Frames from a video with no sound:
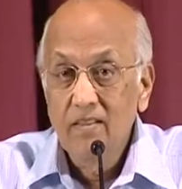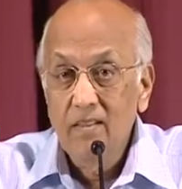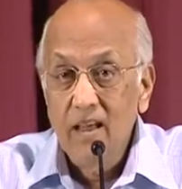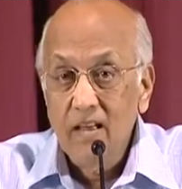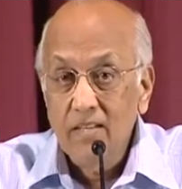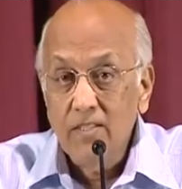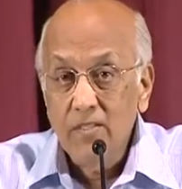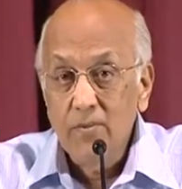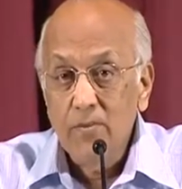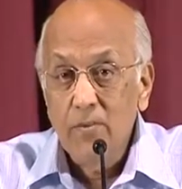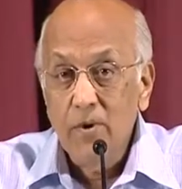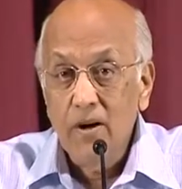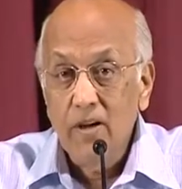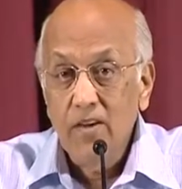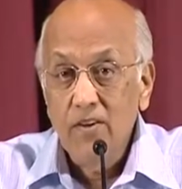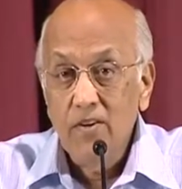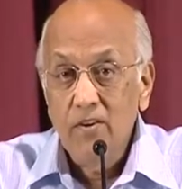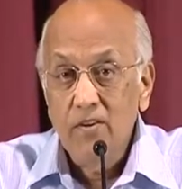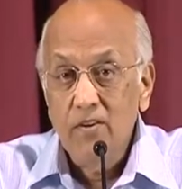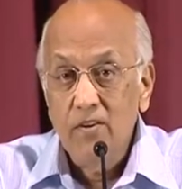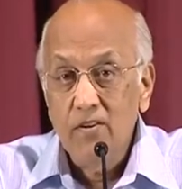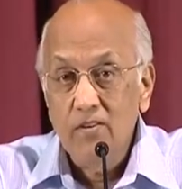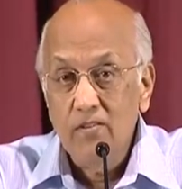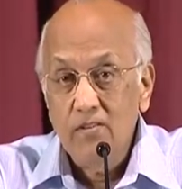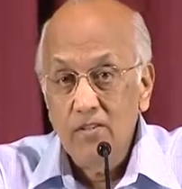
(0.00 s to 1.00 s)
That's why
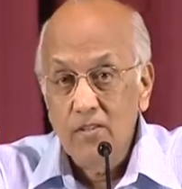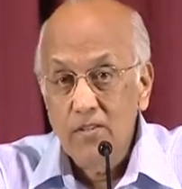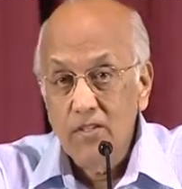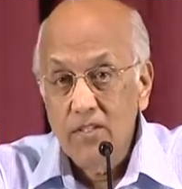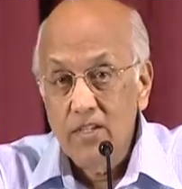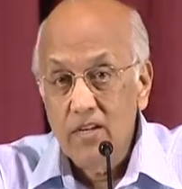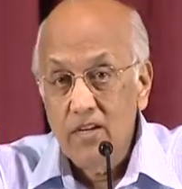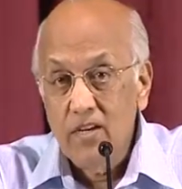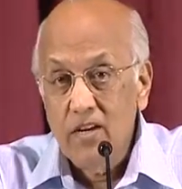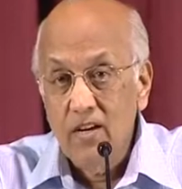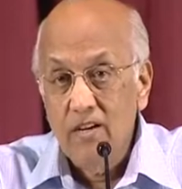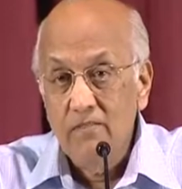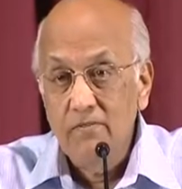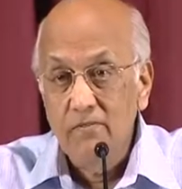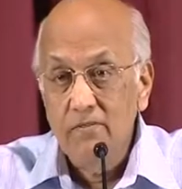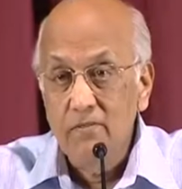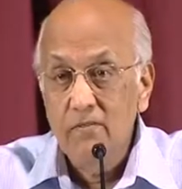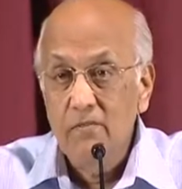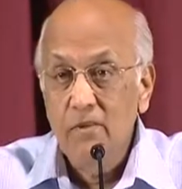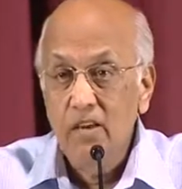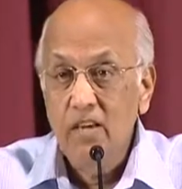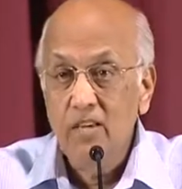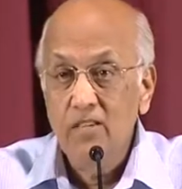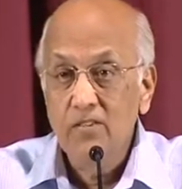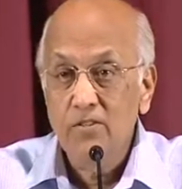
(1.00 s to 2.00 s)
your Christian life
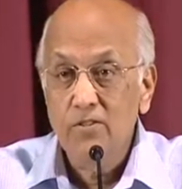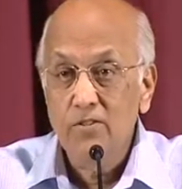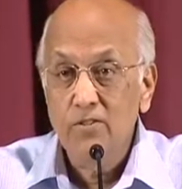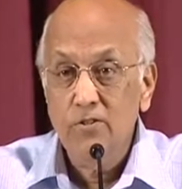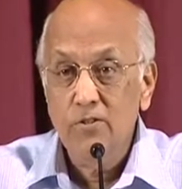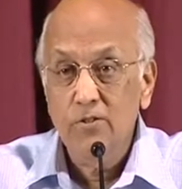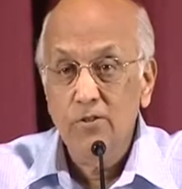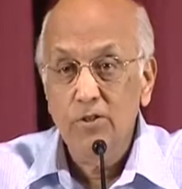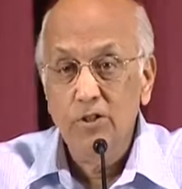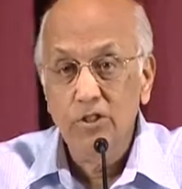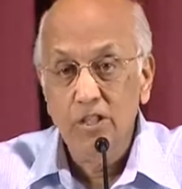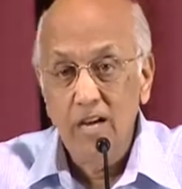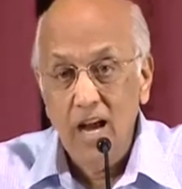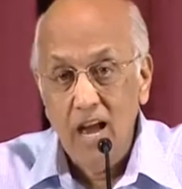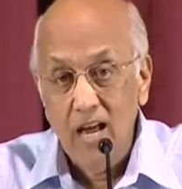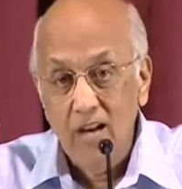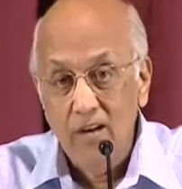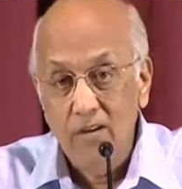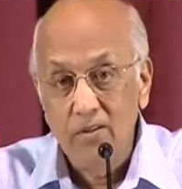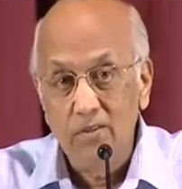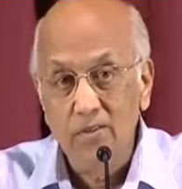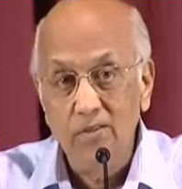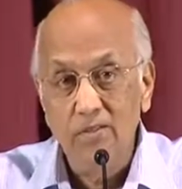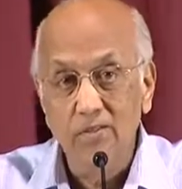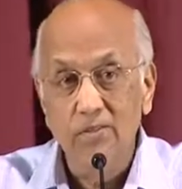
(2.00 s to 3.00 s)
remains so
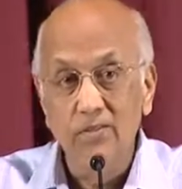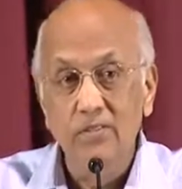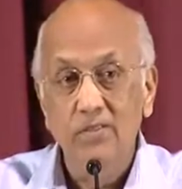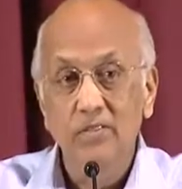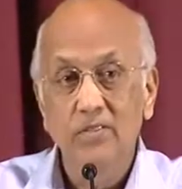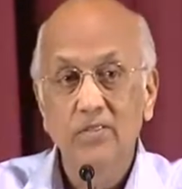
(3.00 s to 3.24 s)
shallow.